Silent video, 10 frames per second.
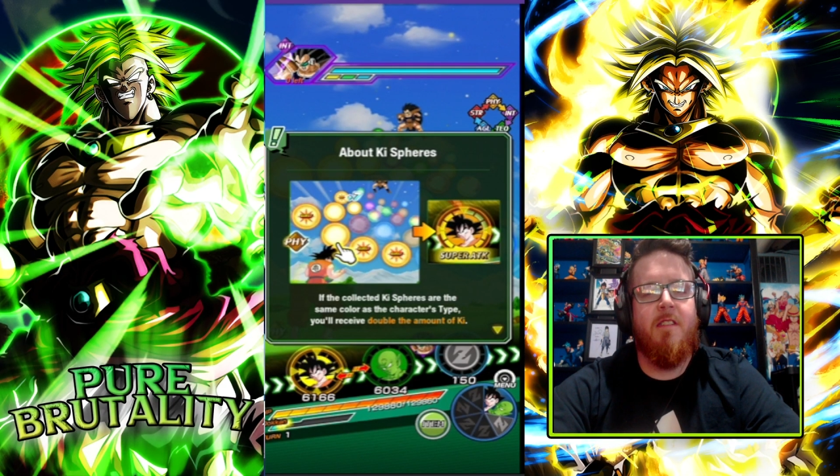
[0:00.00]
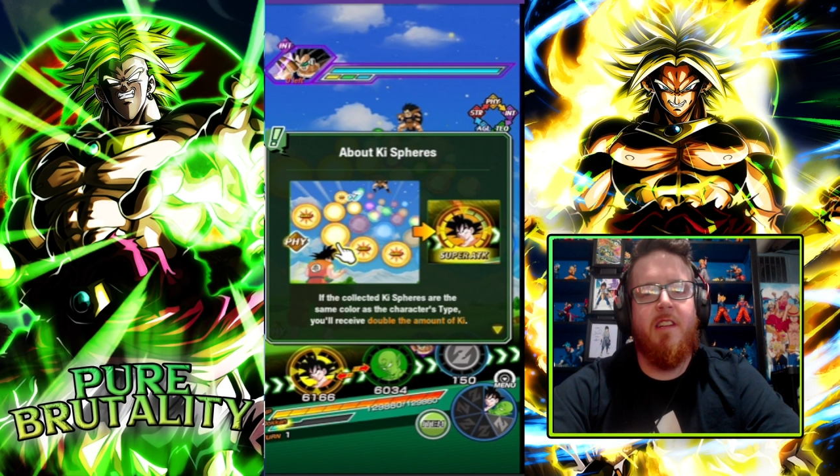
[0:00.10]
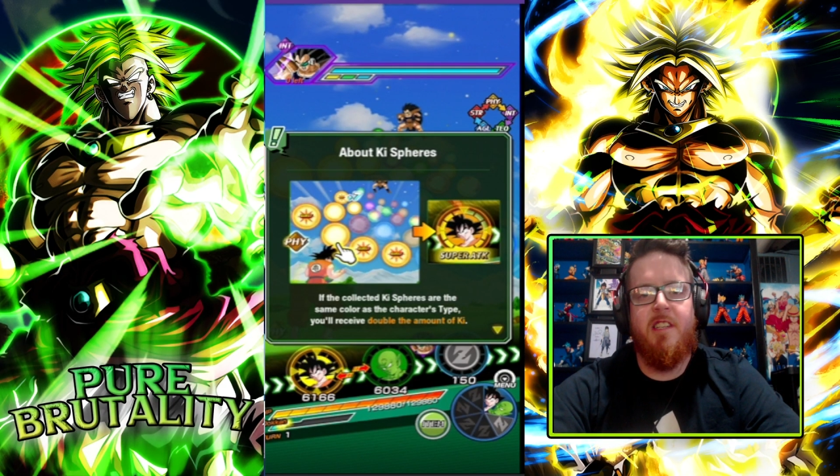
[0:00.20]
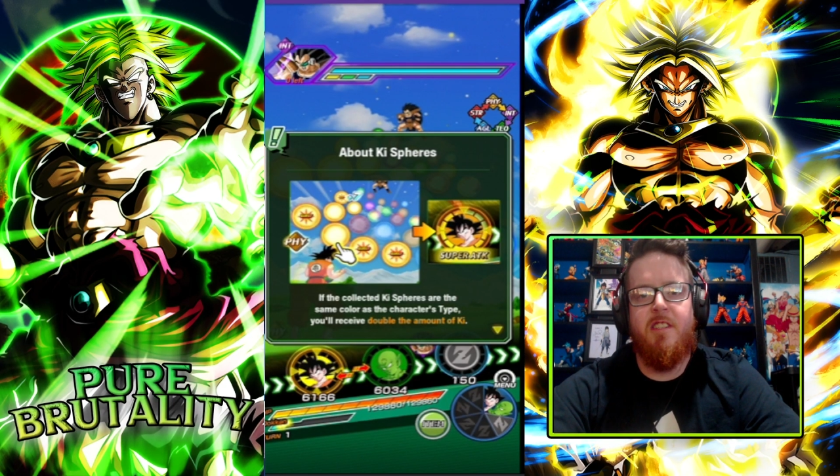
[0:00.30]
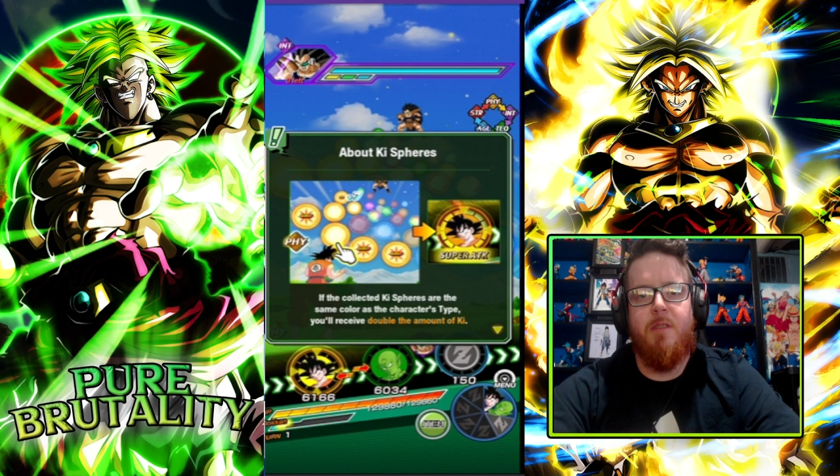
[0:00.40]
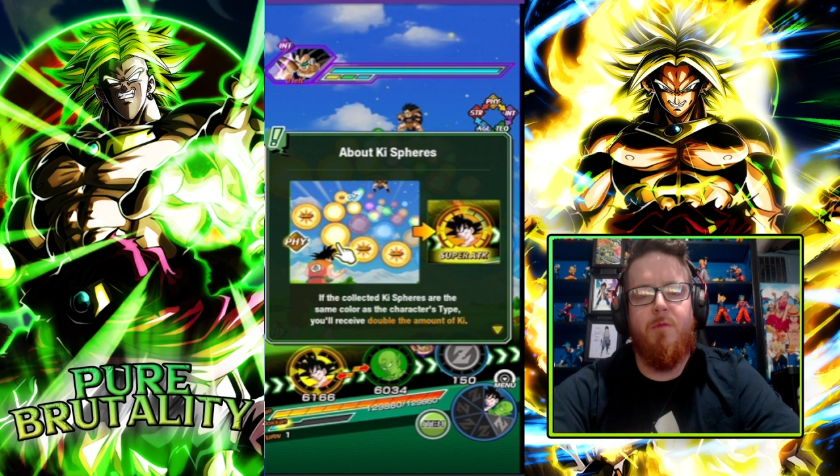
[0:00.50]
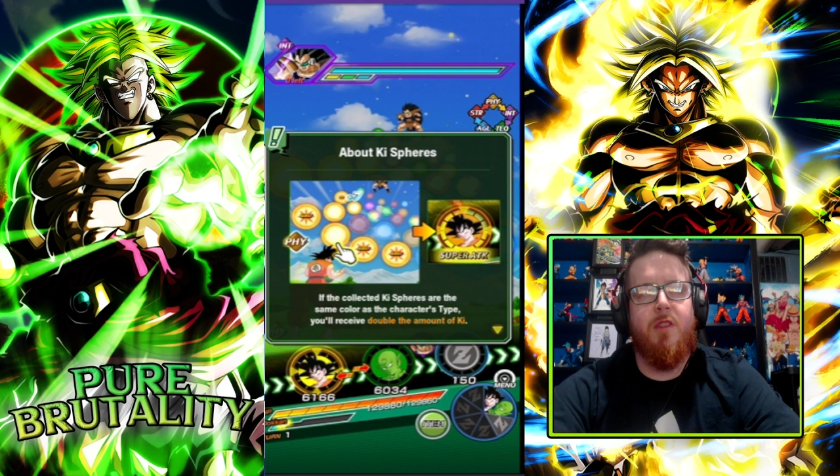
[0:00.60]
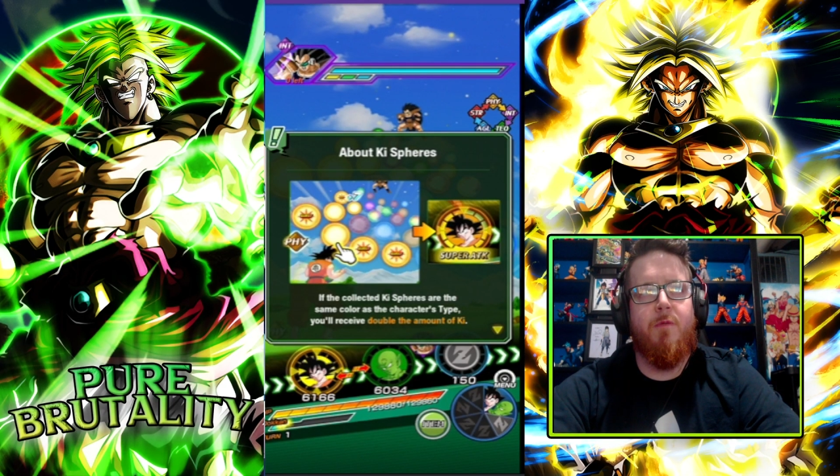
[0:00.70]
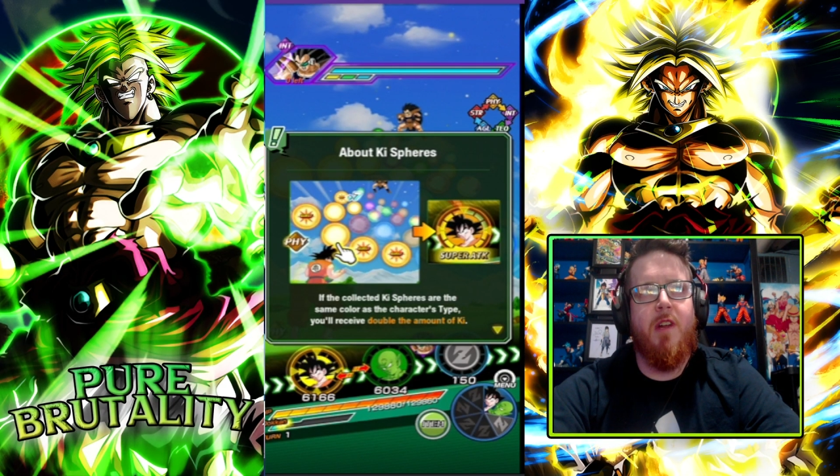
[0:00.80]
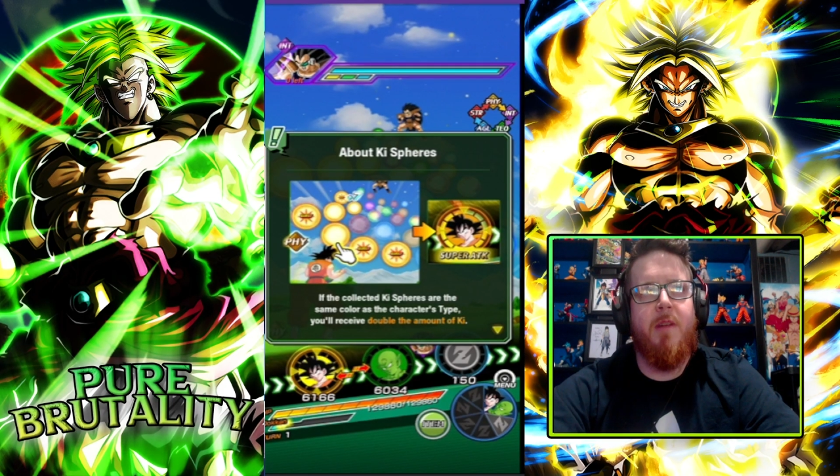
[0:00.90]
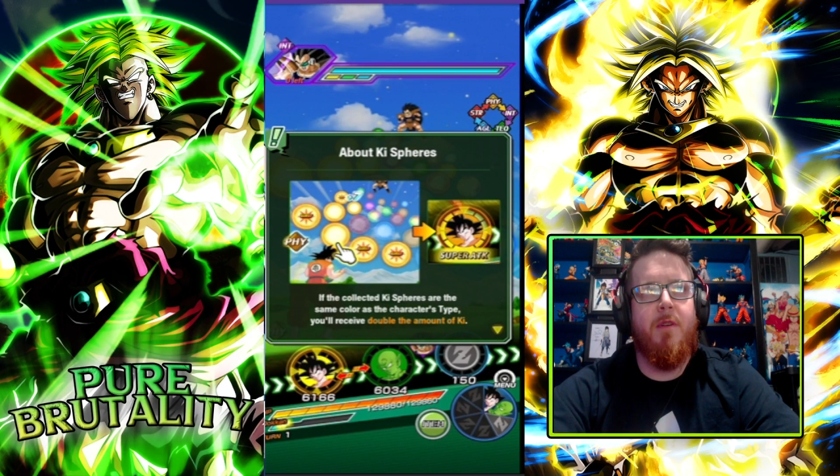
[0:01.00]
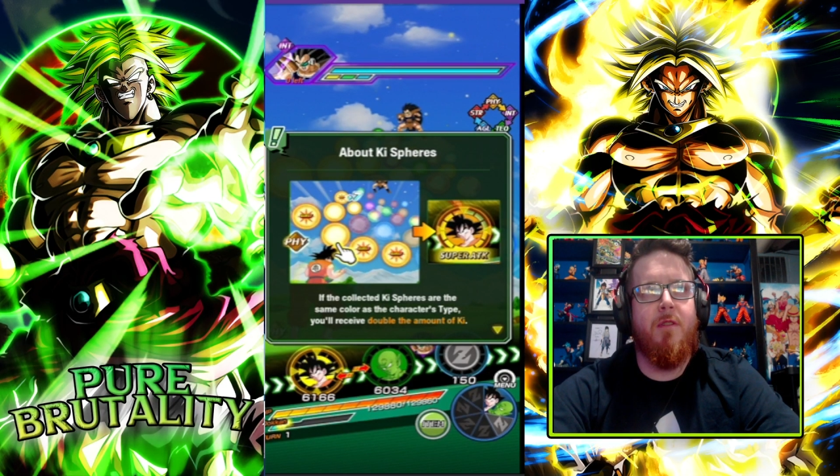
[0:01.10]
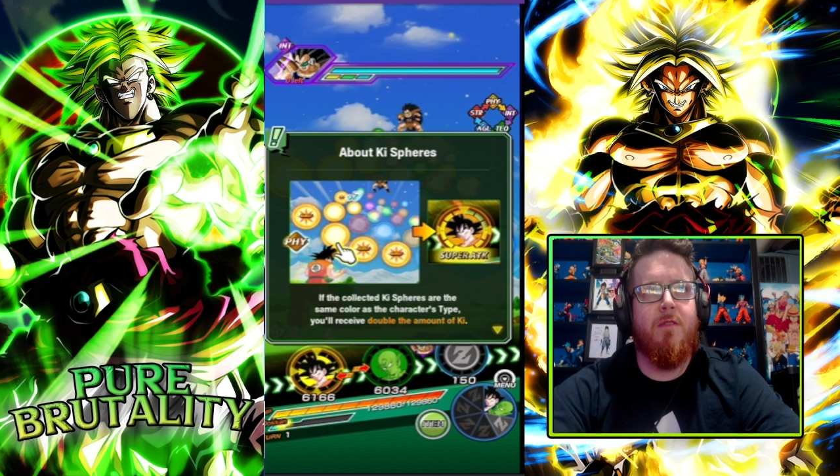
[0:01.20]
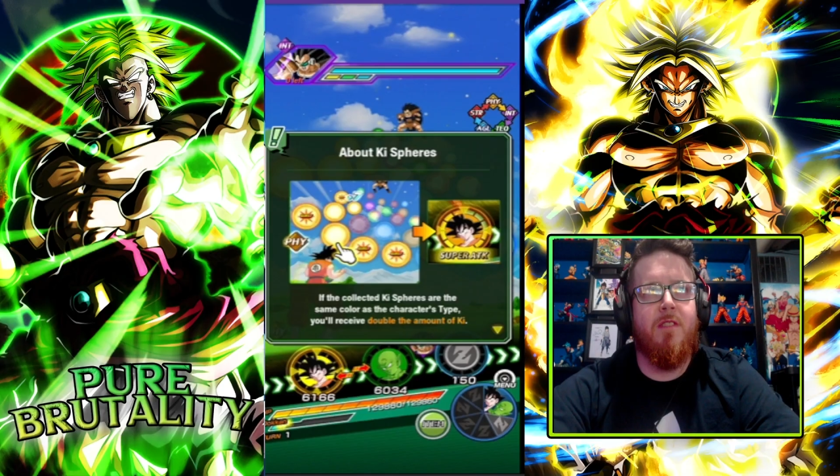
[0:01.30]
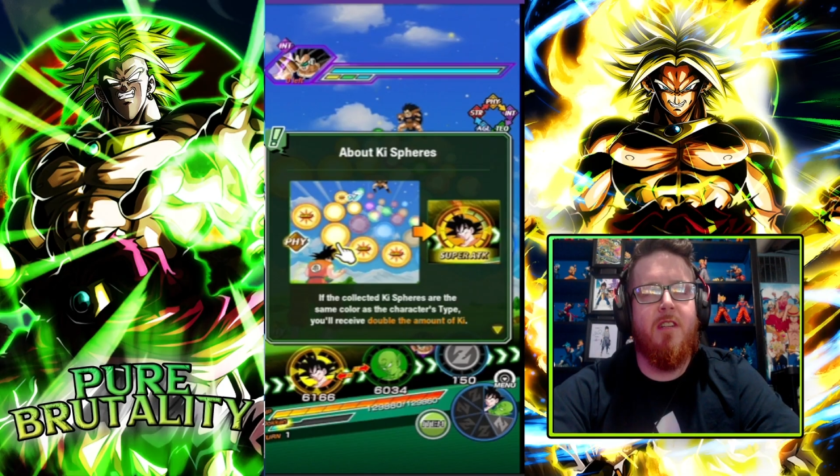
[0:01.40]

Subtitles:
like he said with the rainbow.